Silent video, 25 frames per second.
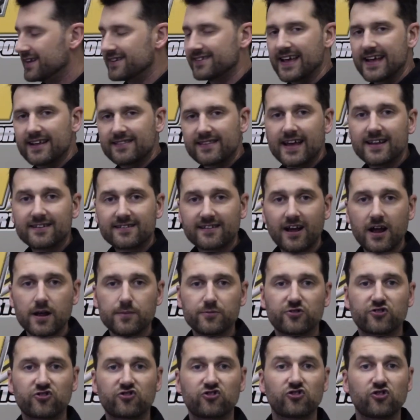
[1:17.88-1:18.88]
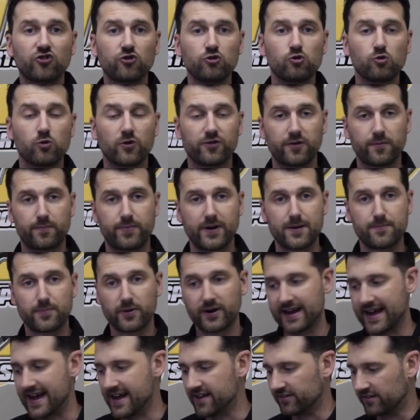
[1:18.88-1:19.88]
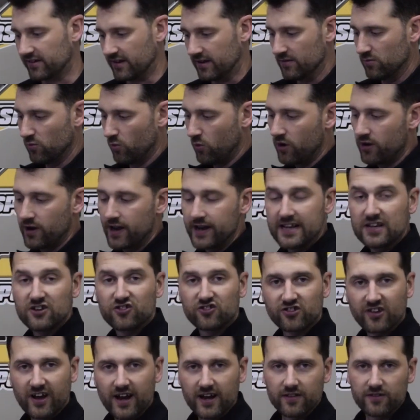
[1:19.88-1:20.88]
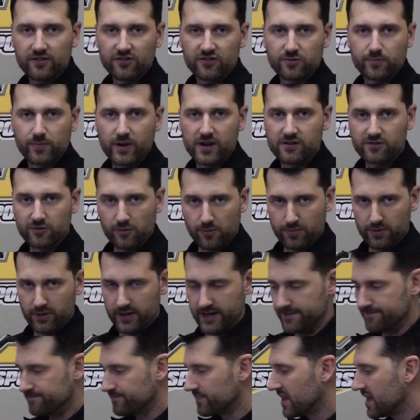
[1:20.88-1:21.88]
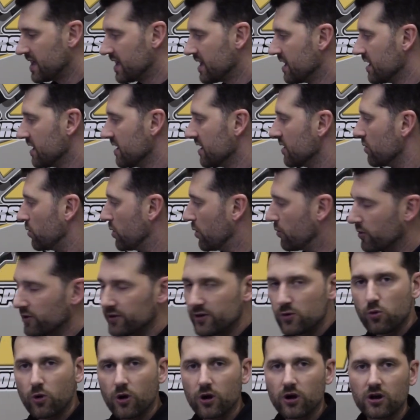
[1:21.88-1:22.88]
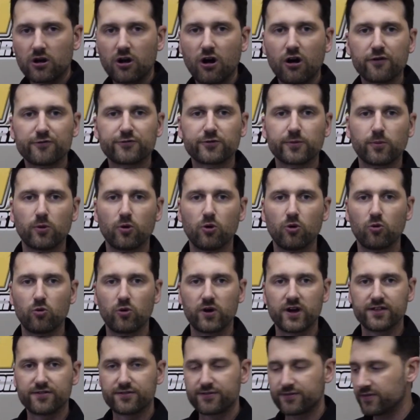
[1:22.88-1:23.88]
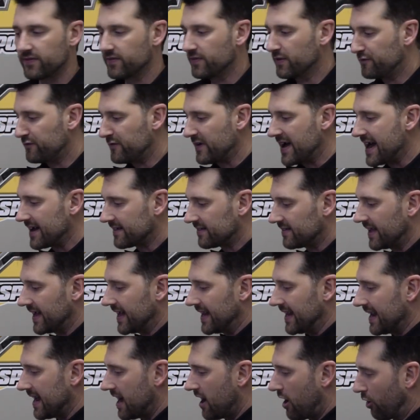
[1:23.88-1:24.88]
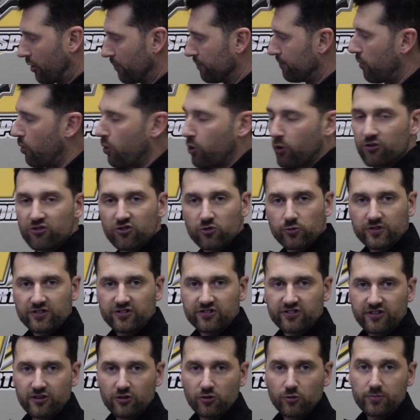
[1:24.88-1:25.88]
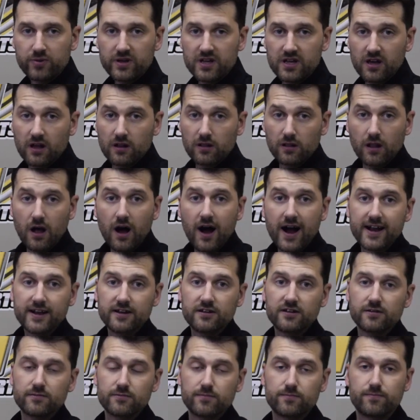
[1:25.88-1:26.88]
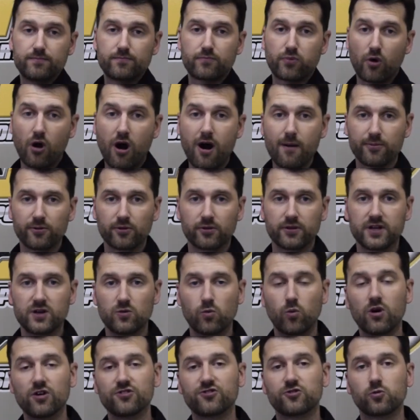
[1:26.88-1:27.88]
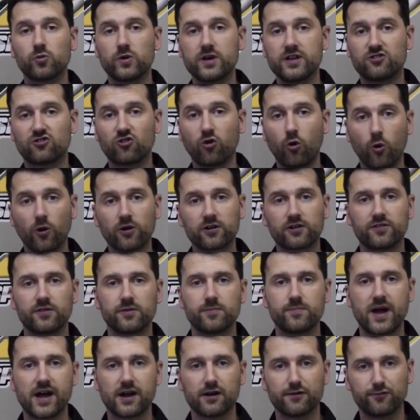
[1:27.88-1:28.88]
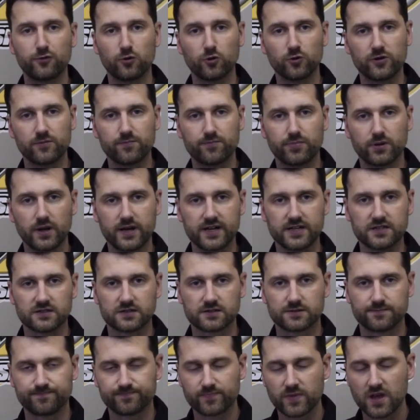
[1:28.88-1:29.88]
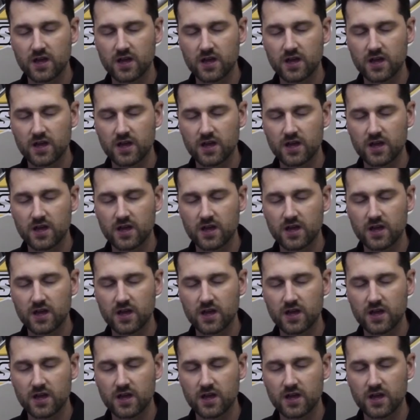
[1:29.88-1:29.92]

Take that times two with a paper gasket, one on each side of the spacer plate. We really weren't comfortable with the fact that our ports would still be aligned properly once we torqued the manifold in place.